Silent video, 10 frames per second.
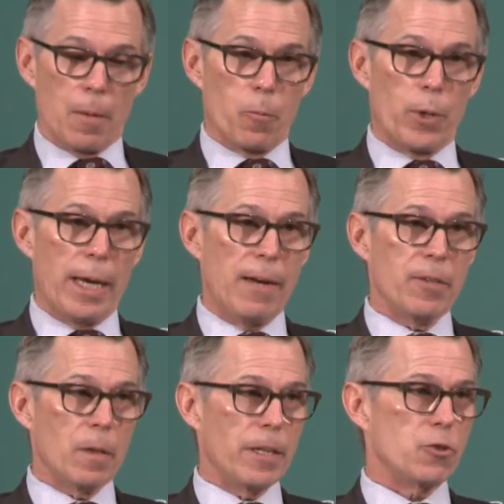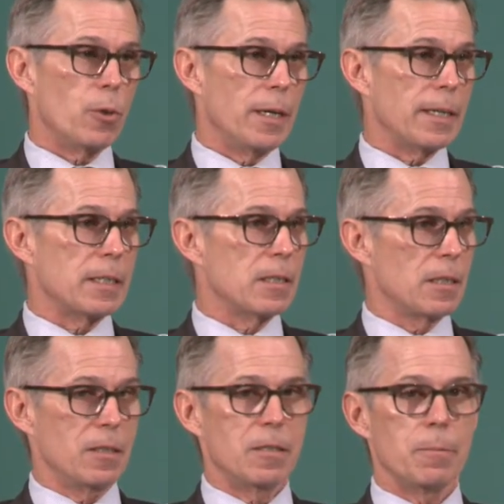We have an electronic
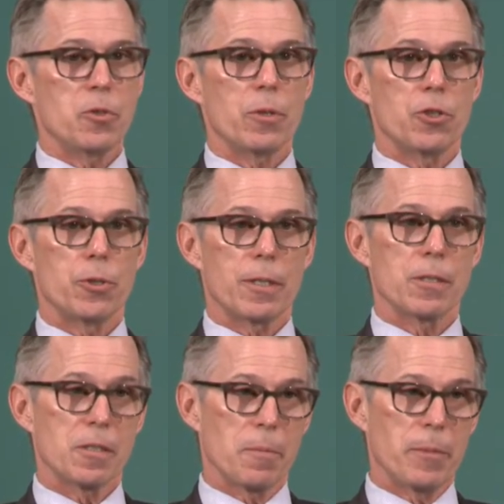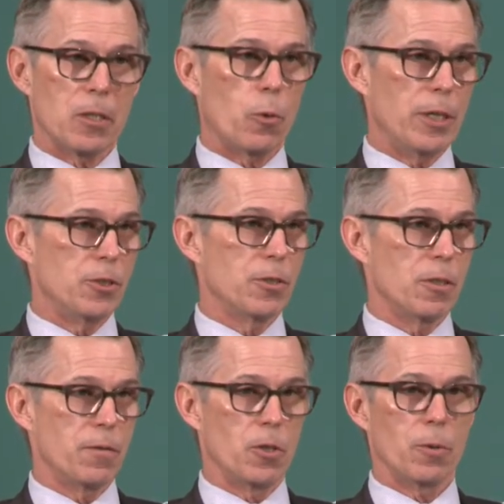system so that you can submit questions
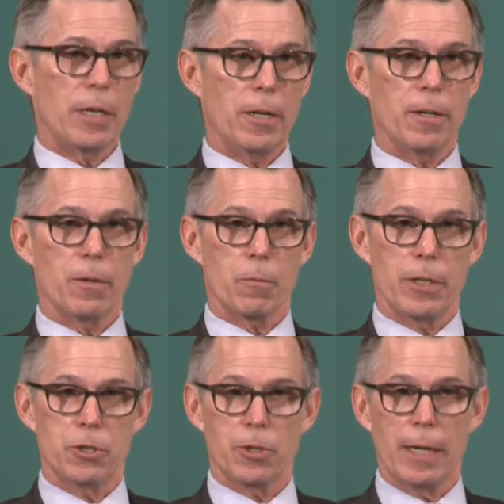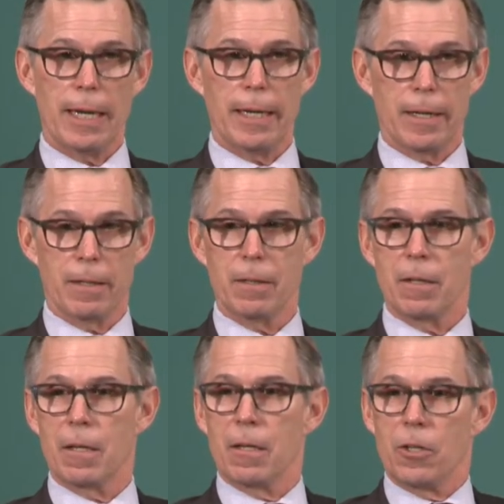if you don't care to raise your hand.
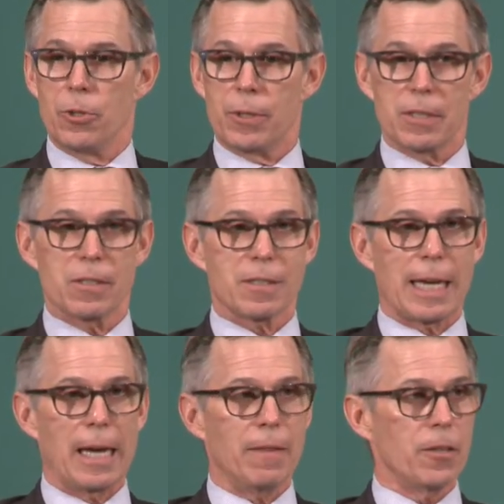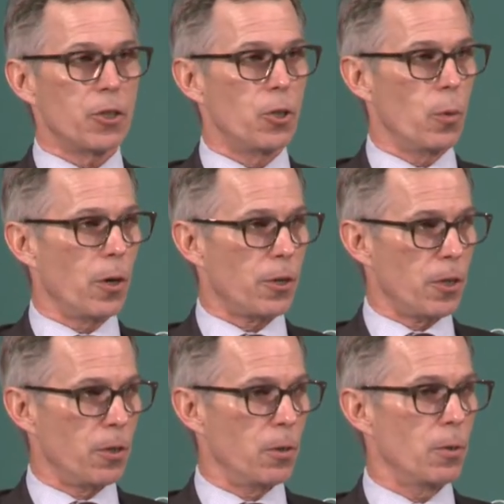You can scan the QR
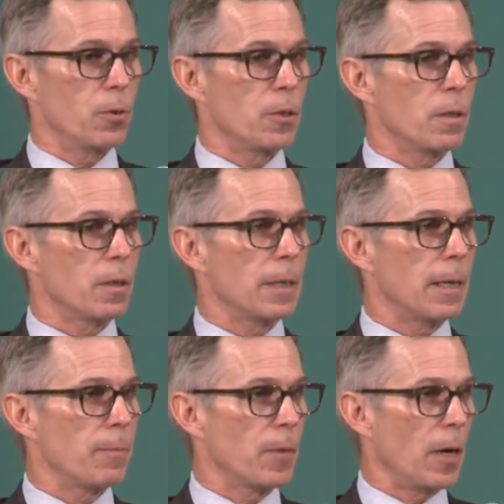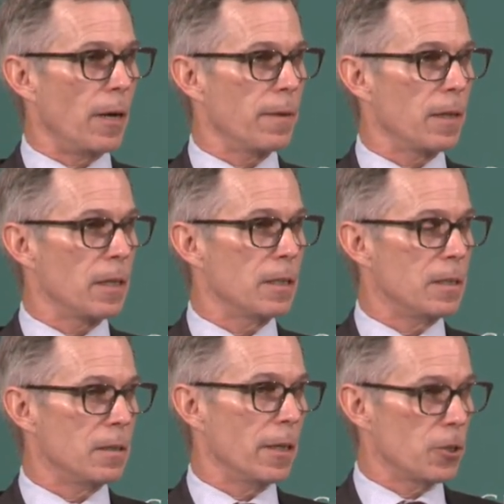code on
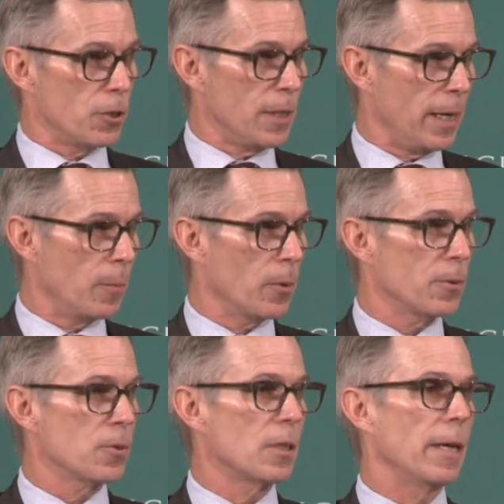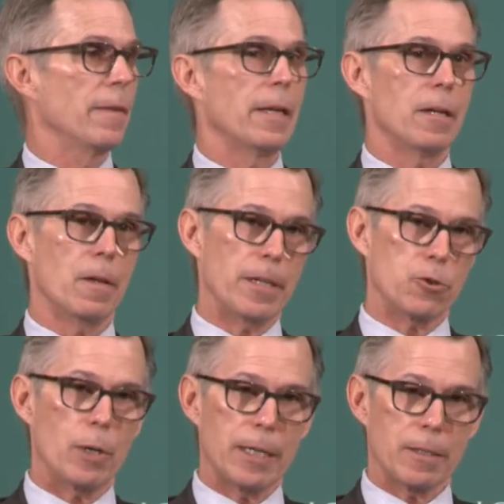your tables and then
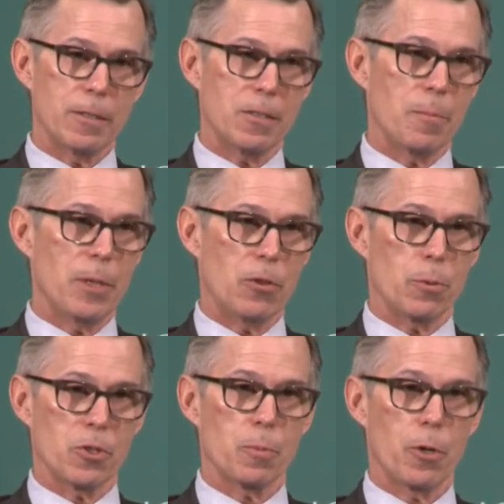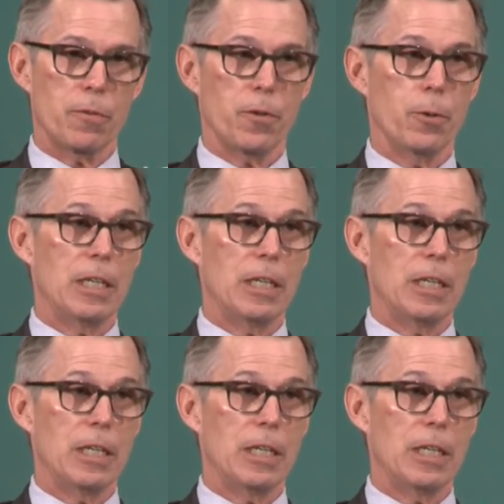electronically submit through a smartphone.